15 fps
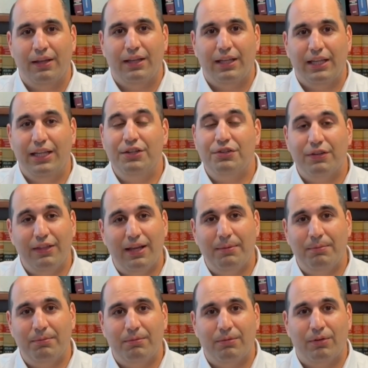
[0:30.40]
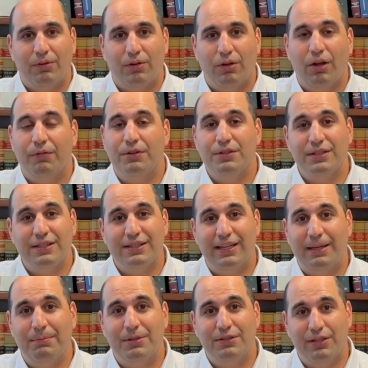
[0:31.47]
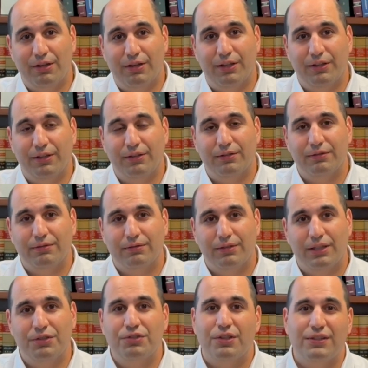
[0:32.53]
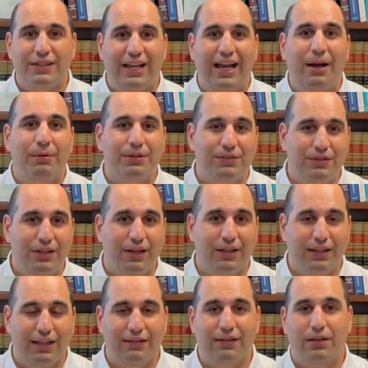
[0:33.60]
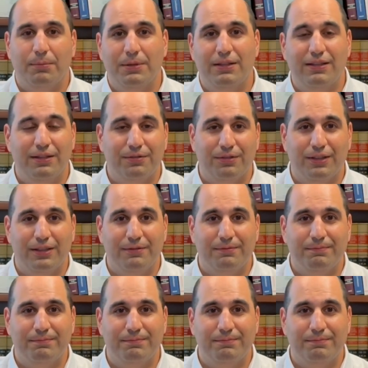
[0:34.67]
Each of them covers the same material. It's just how it's done that's a little bit different.